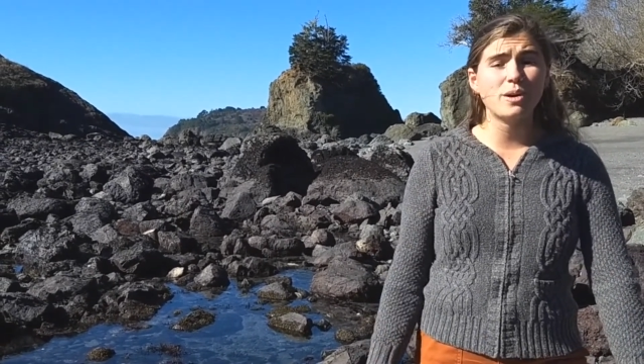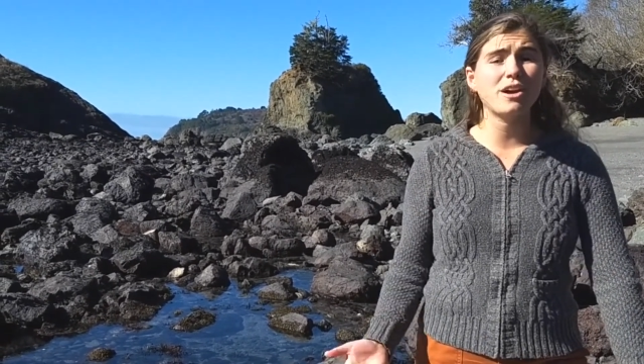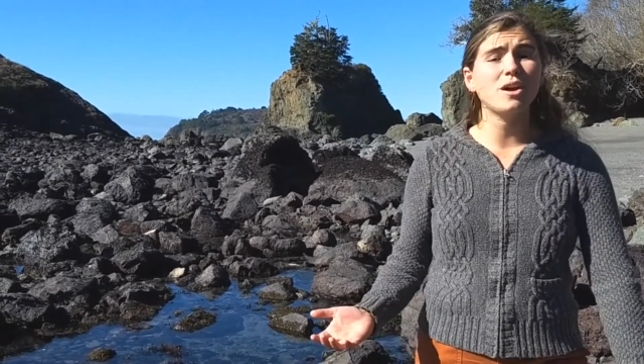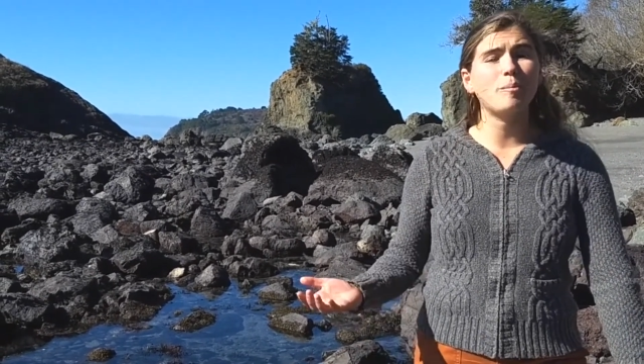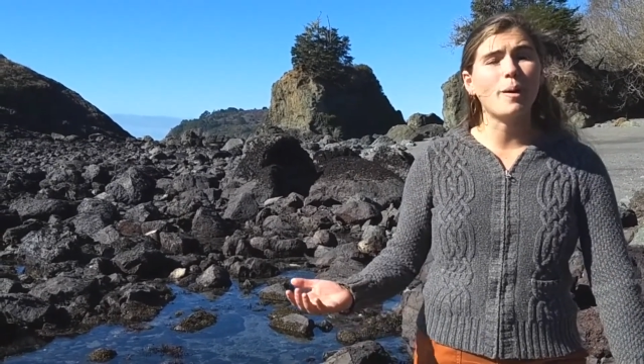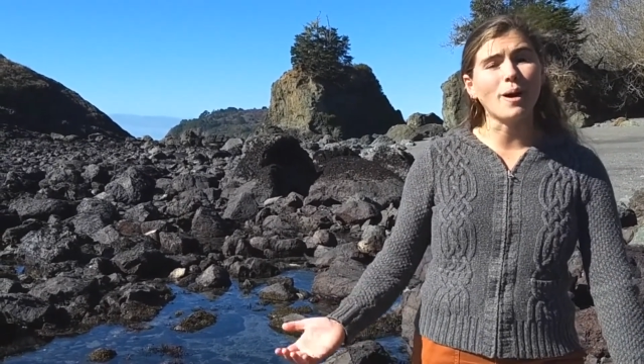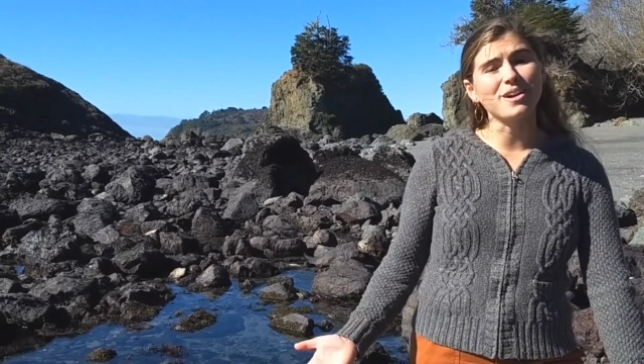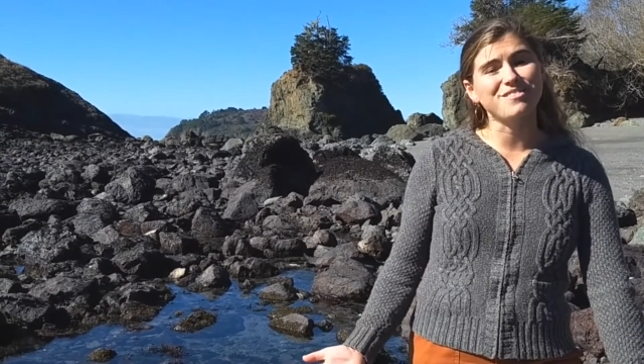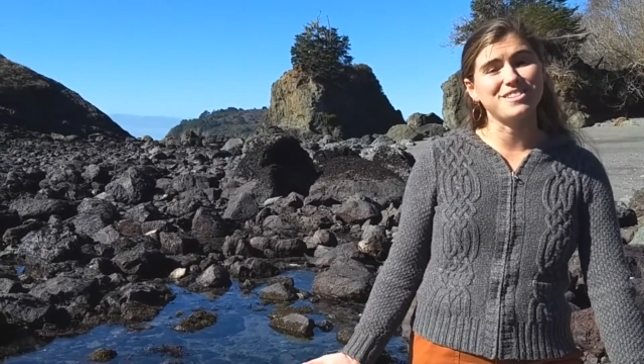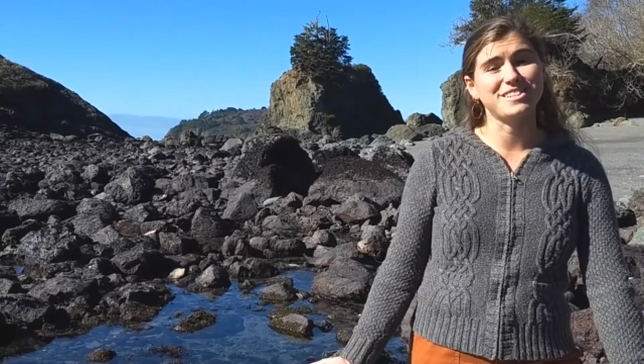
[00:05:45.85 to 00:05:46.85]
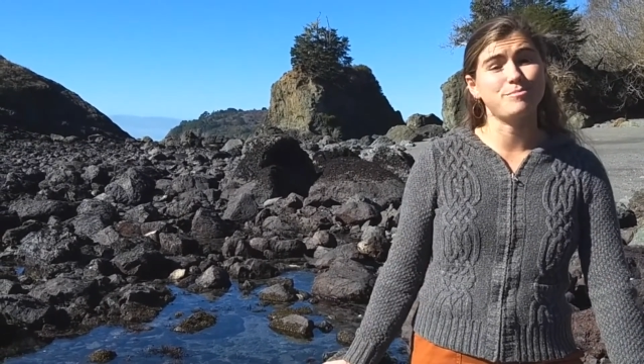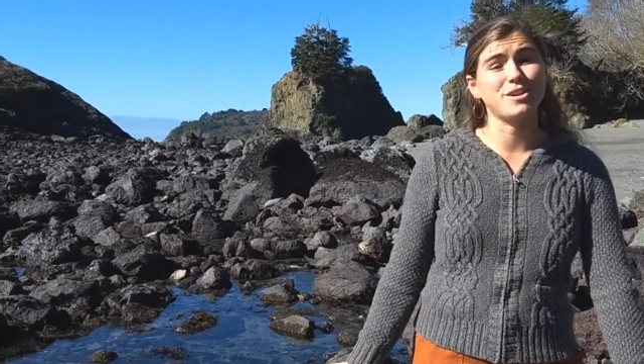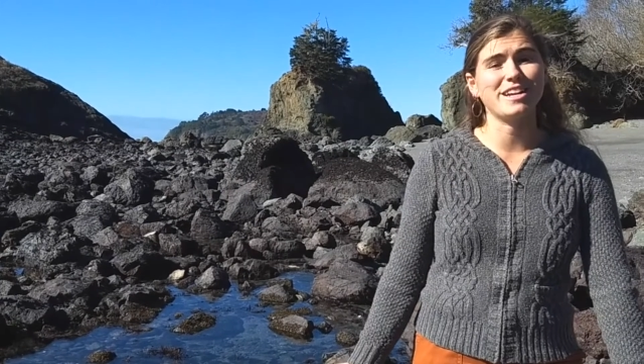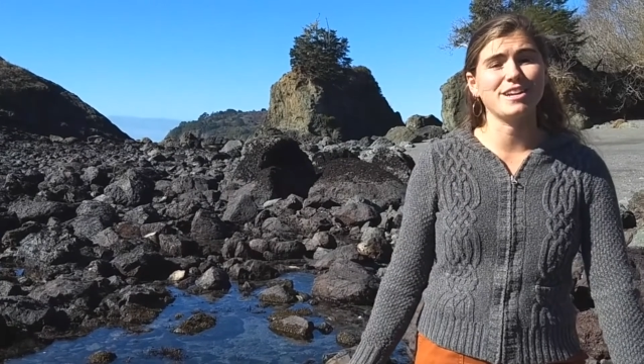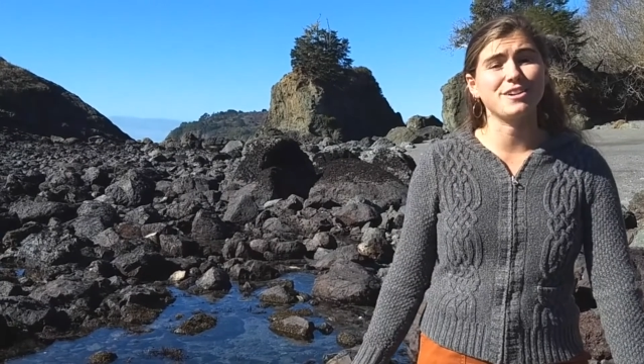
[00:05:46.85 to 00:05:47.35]
we are a part of this
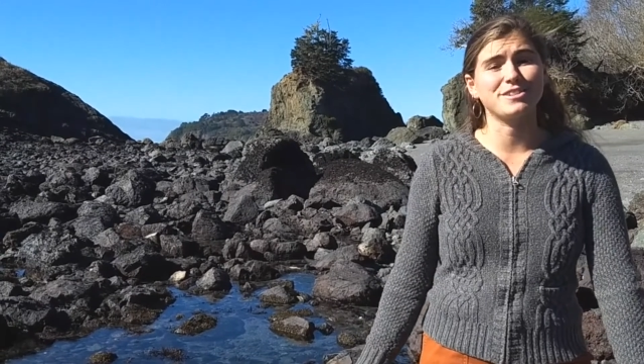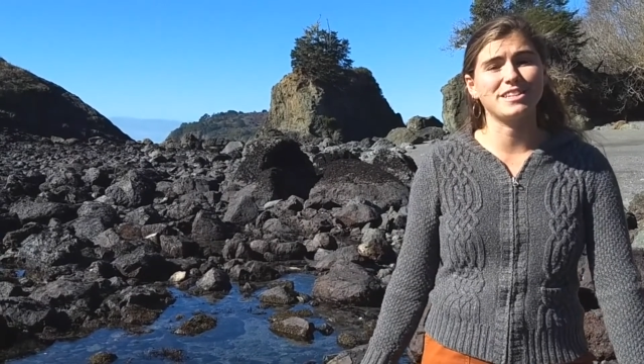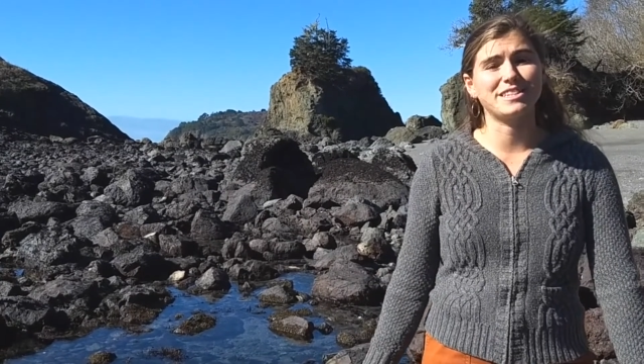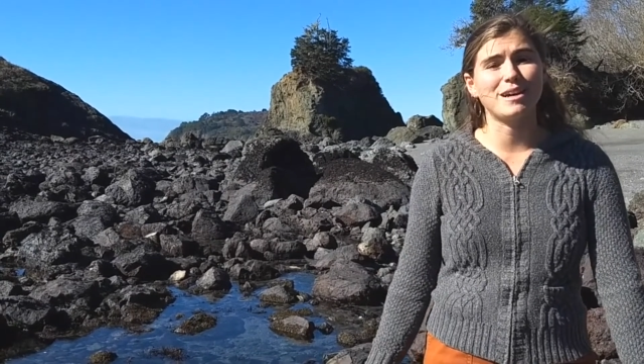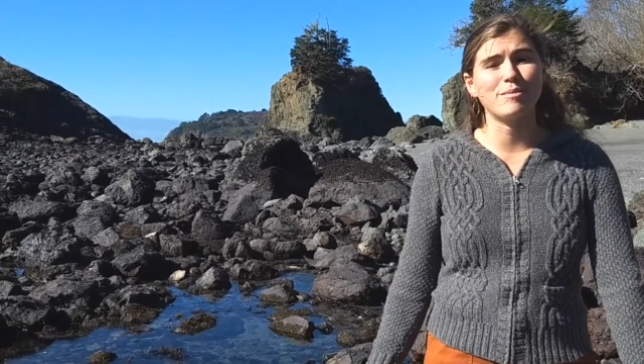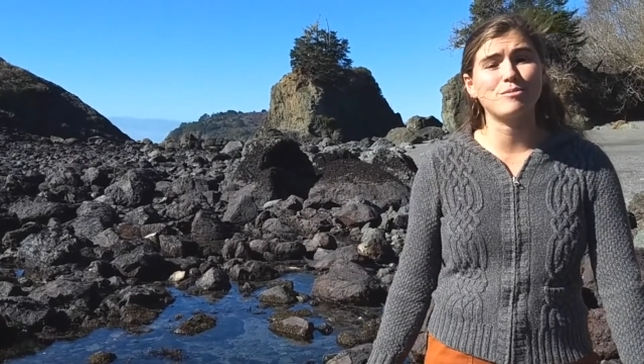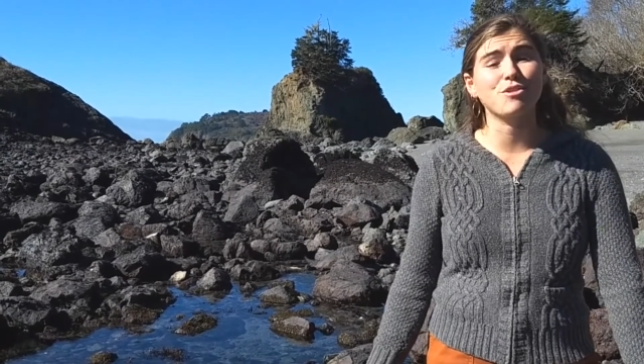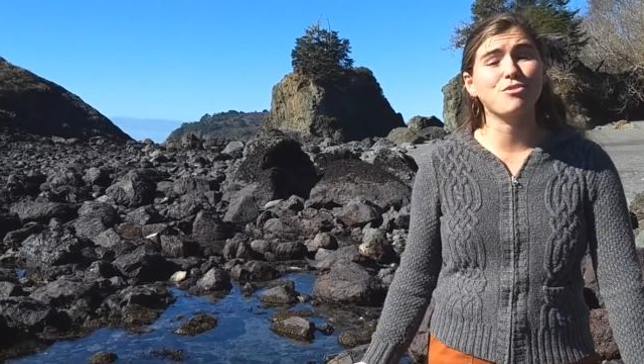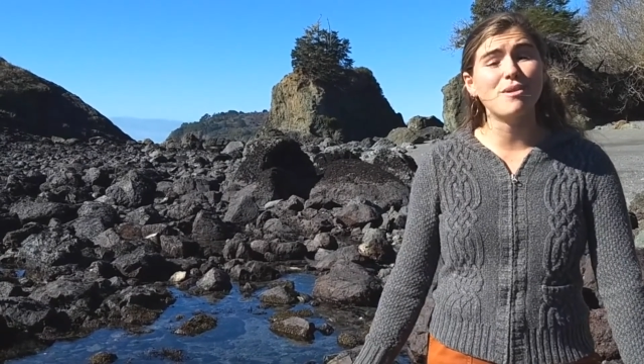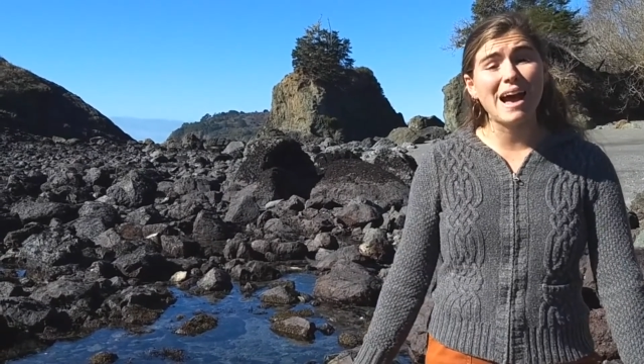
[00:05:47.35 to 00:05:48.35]
marine ecosystem and will